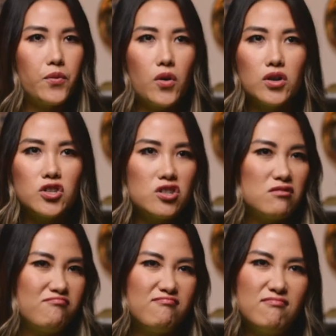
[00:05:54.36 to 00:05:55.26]
watch,
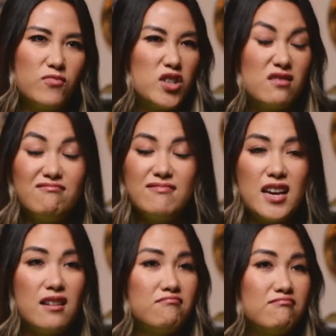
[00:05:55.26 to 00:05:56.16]
which,
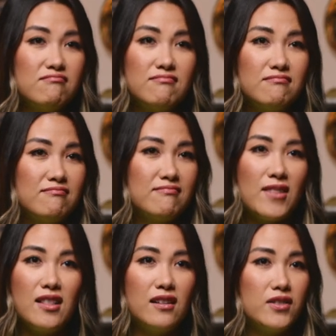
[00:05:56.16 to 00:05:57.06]
yeah,
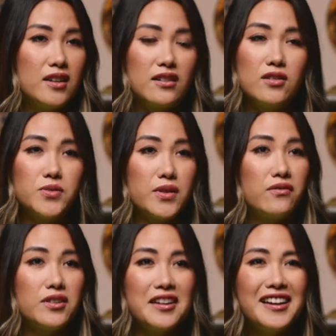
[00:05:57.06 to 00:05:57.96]
I love it. It goes with
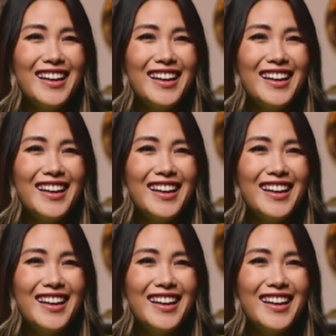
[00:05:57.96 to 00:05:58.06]
everything.